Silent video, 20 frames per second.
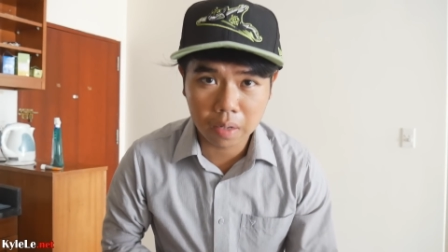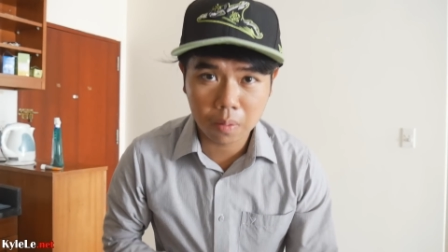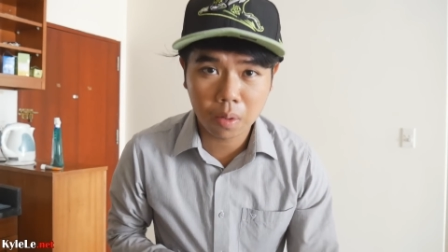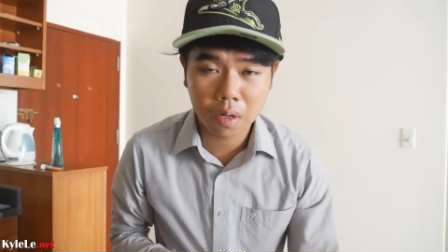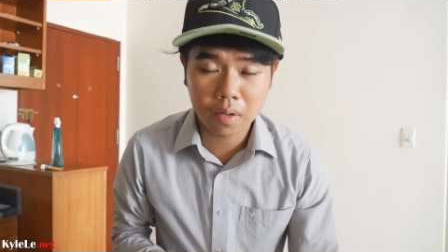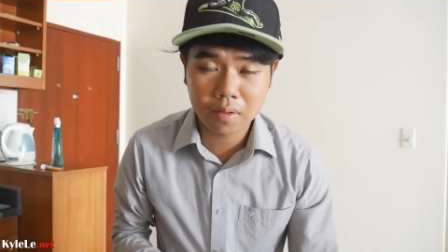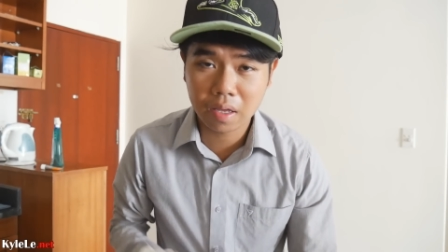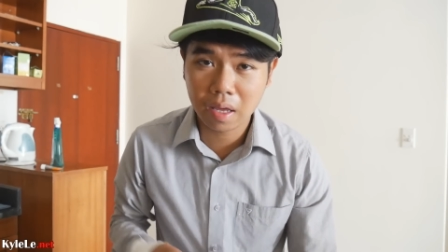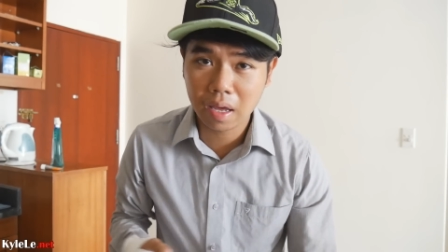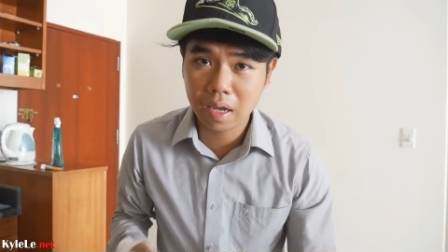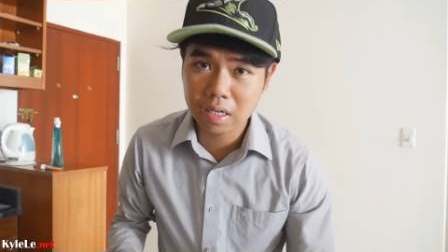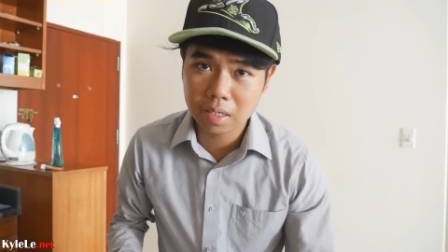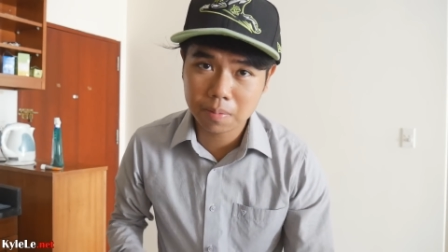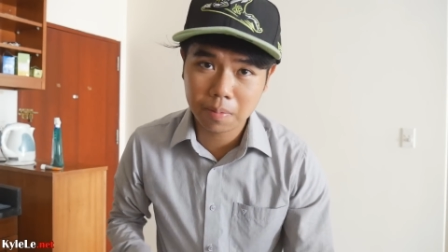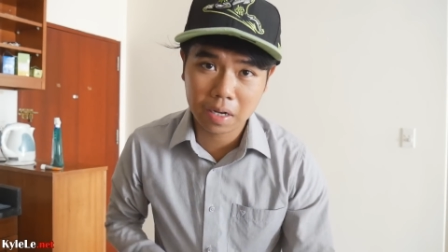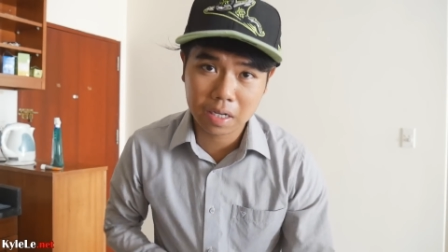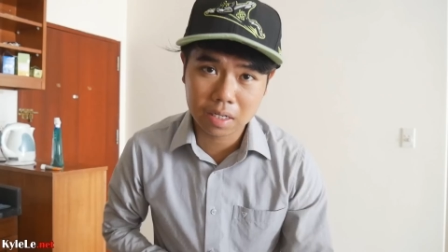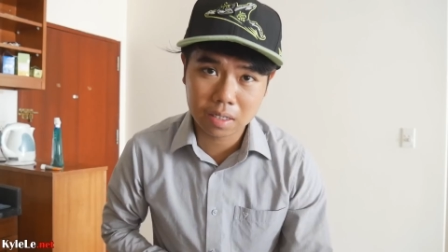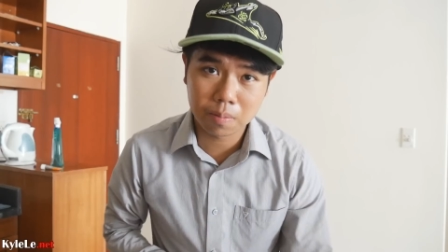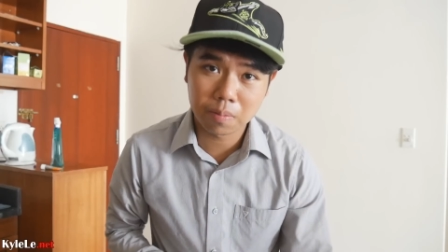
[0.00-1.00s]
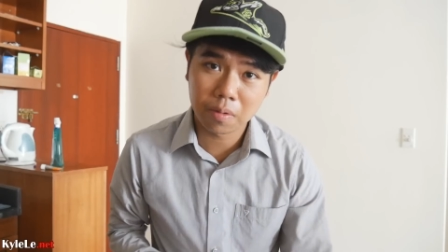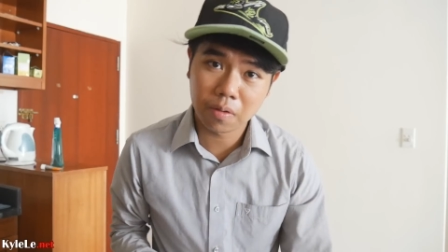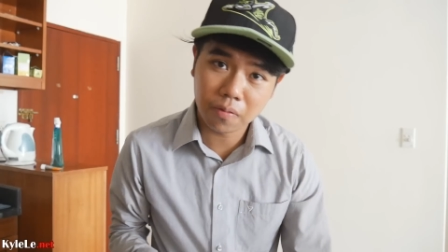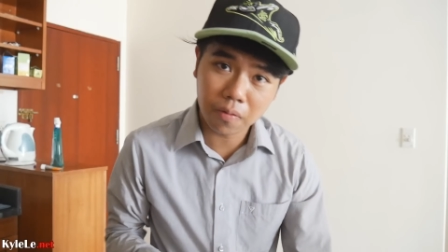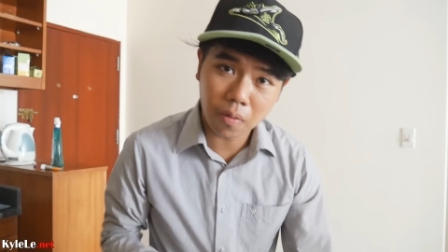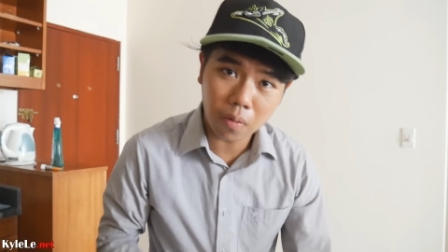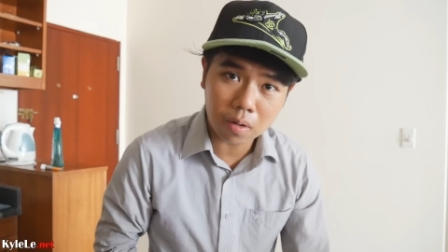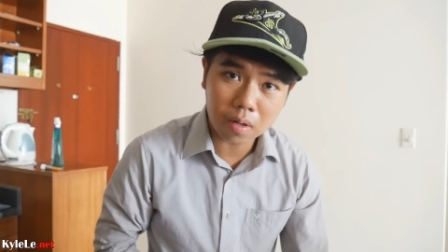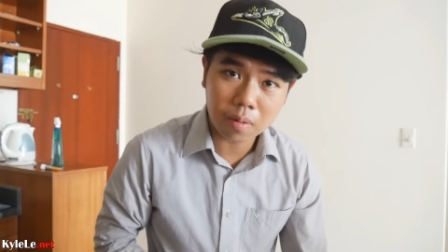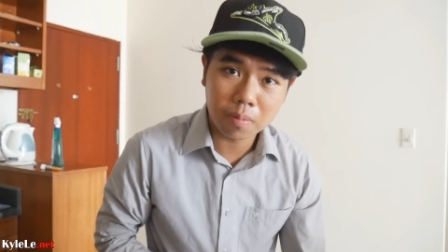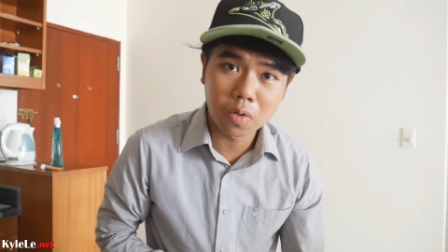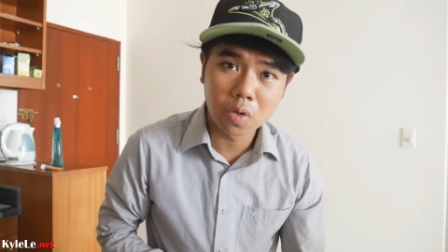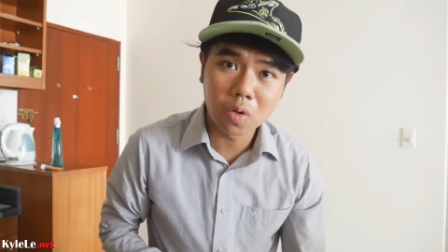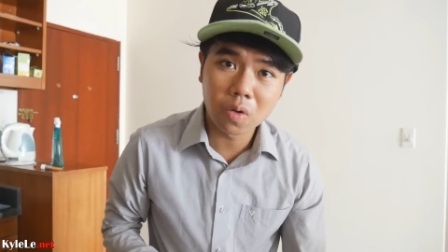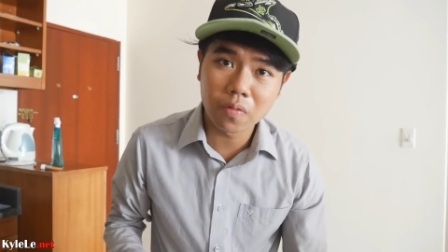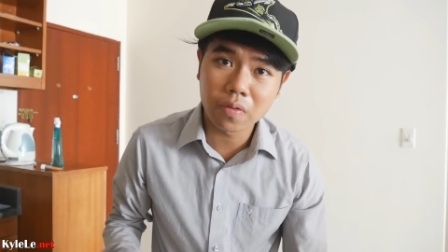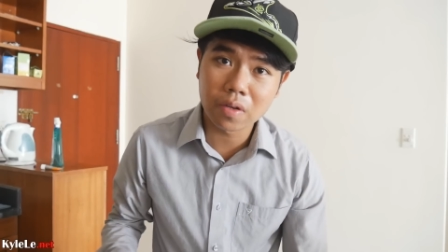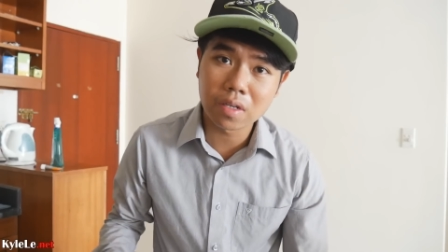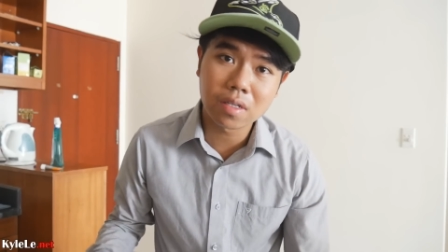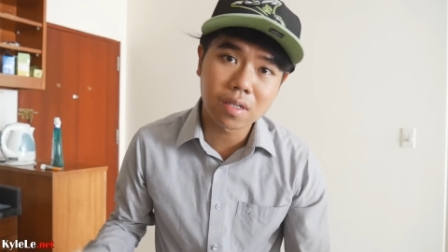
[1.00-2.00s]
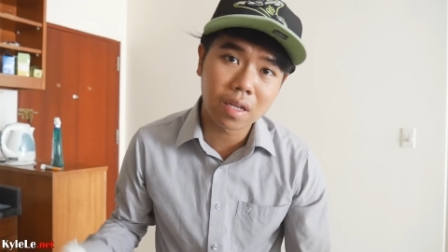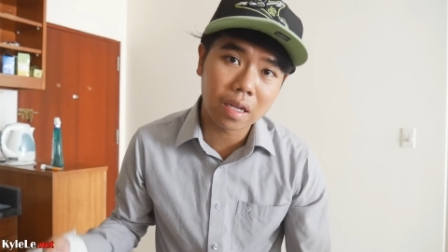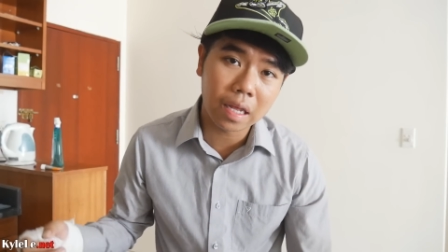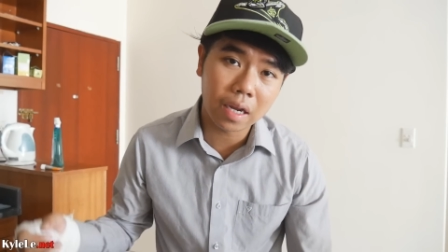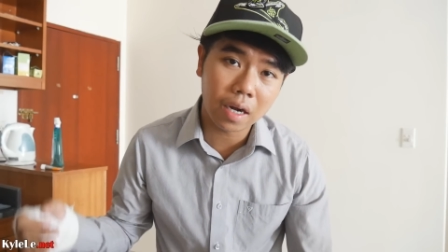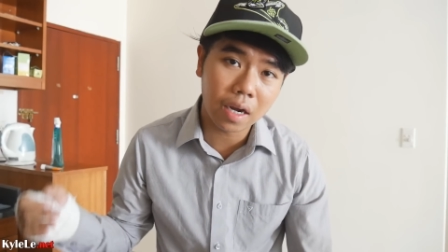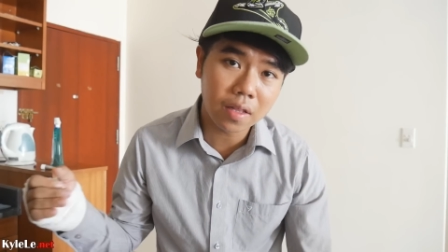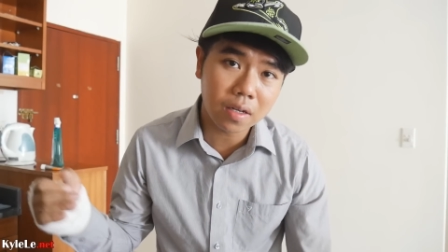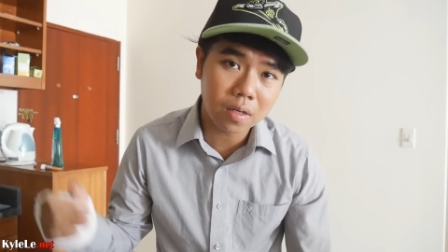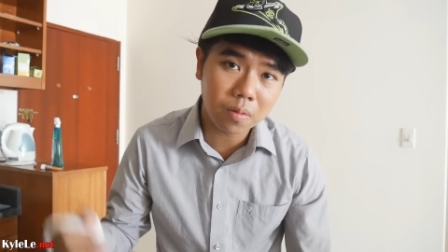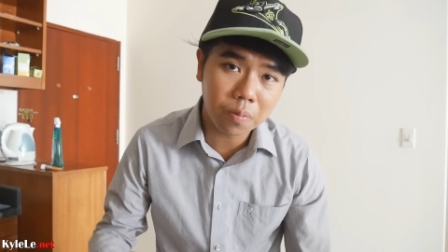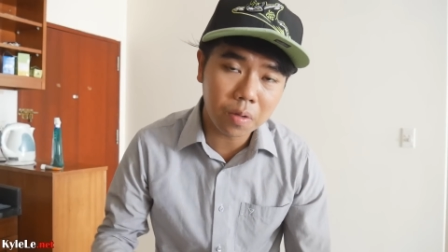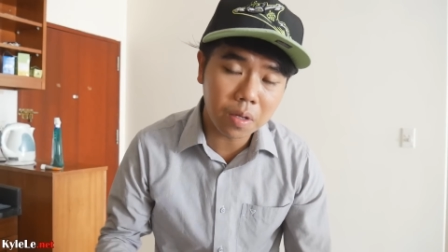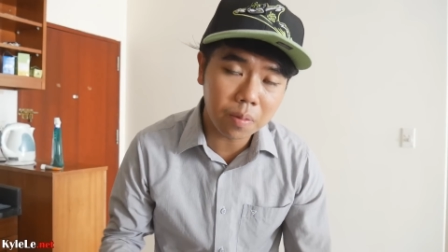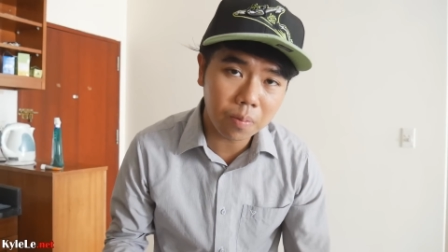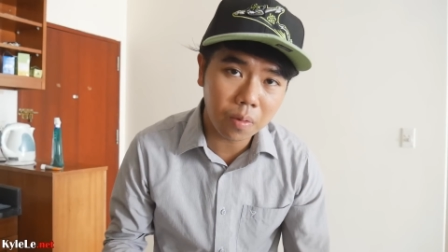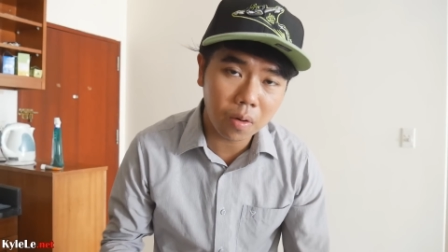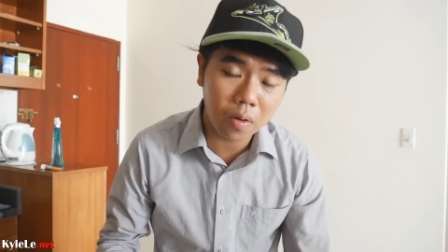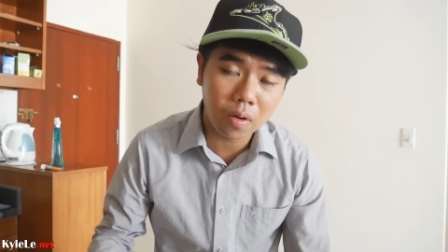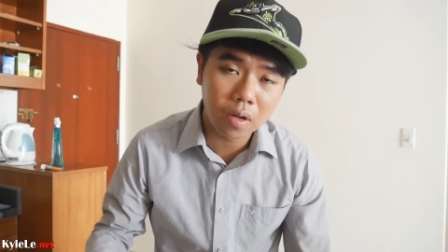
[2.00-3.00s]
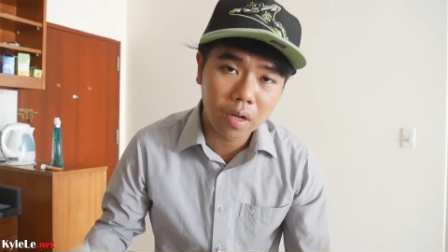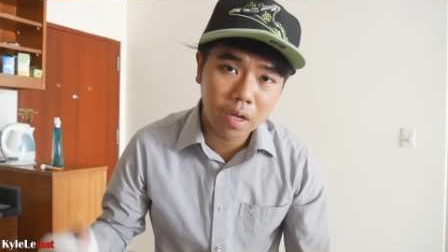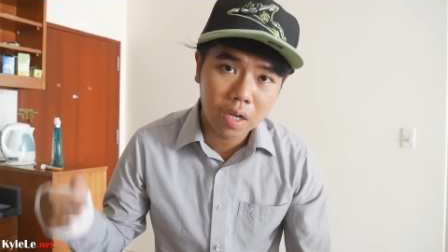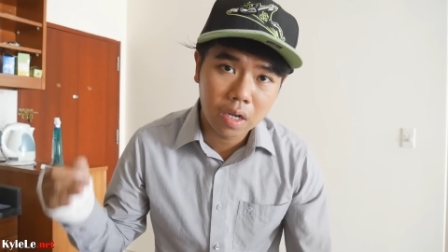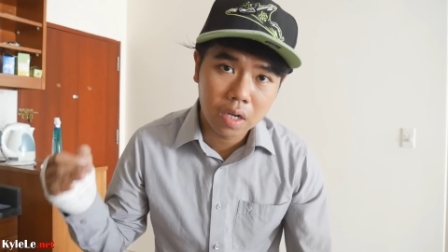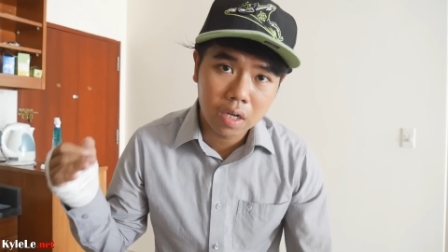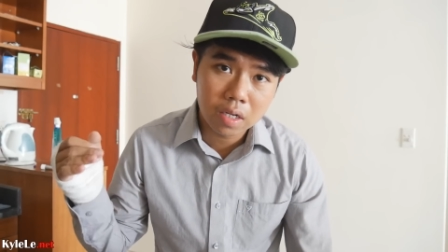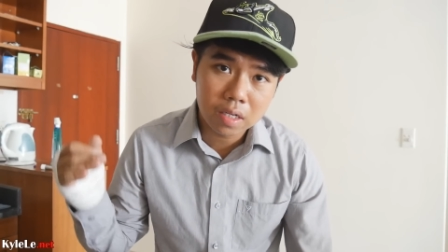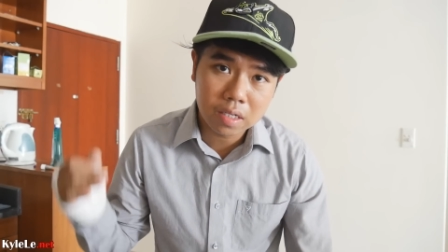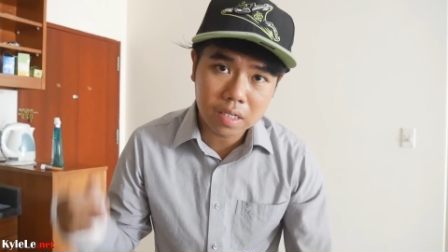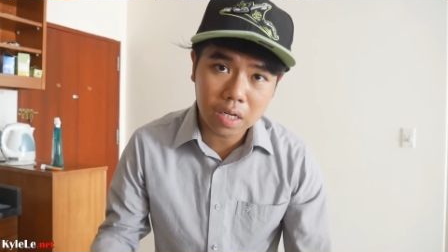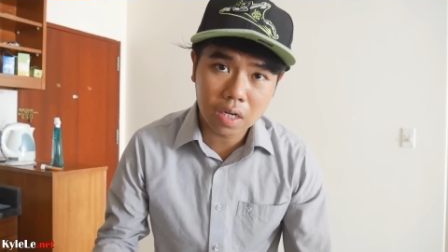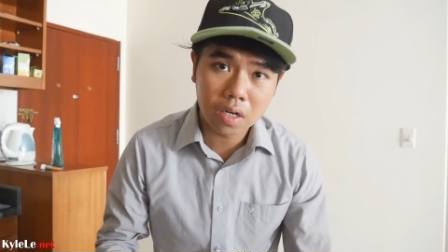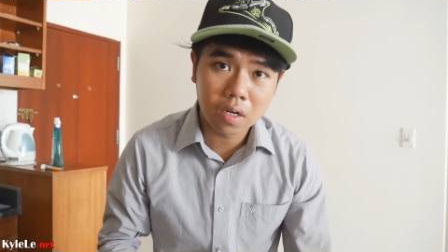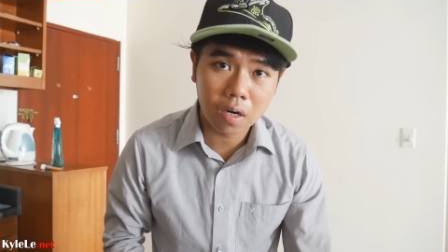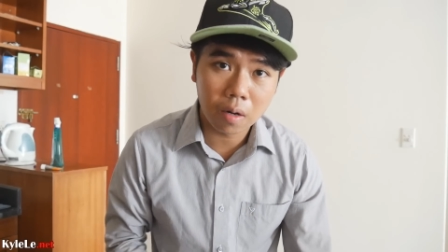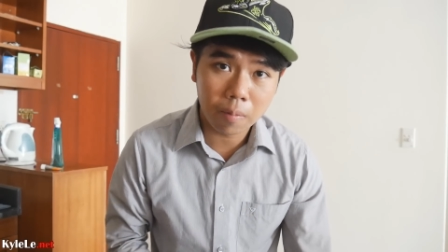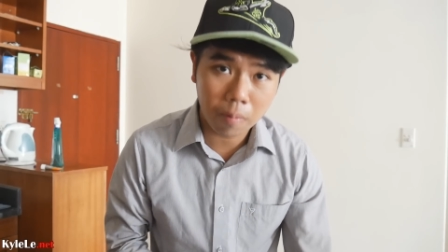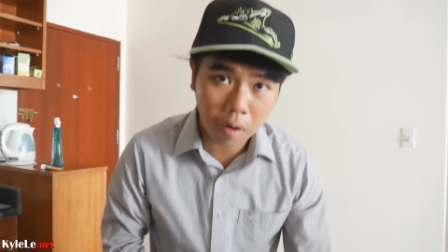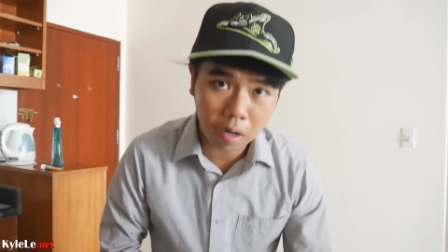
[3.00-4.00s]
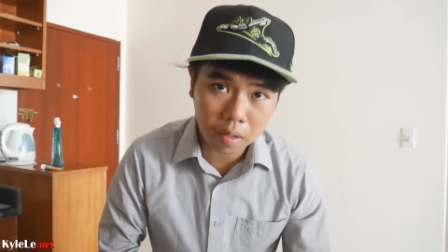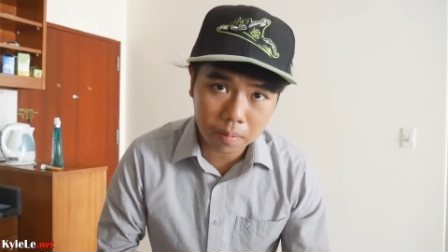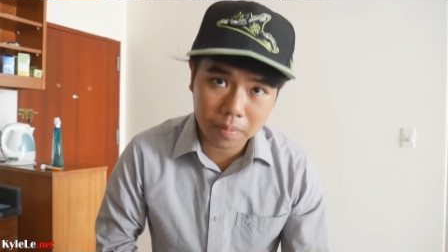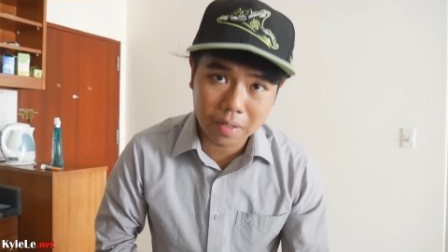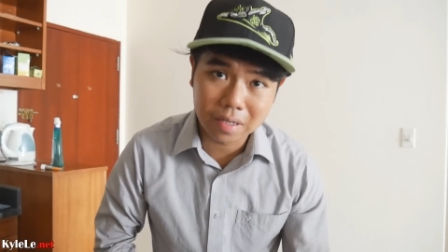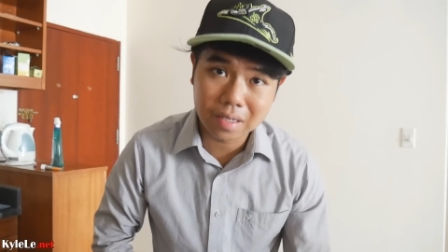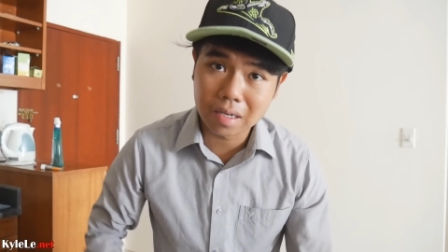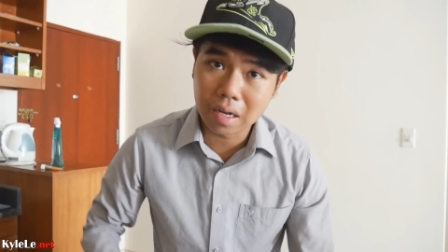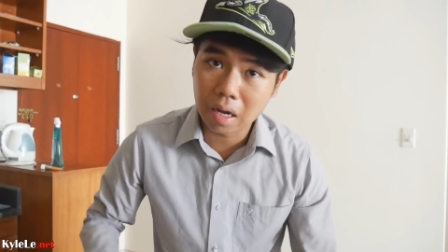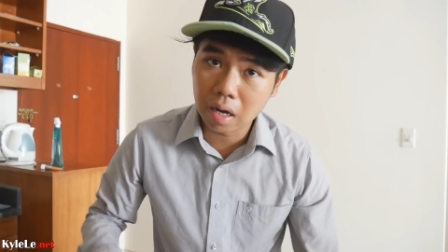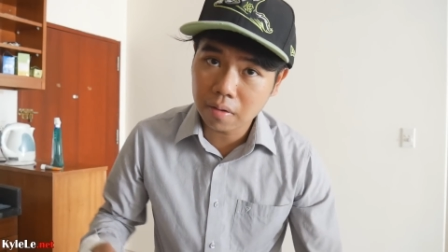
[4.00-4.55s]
and one of the aspects before a move is to let other people see your apartment.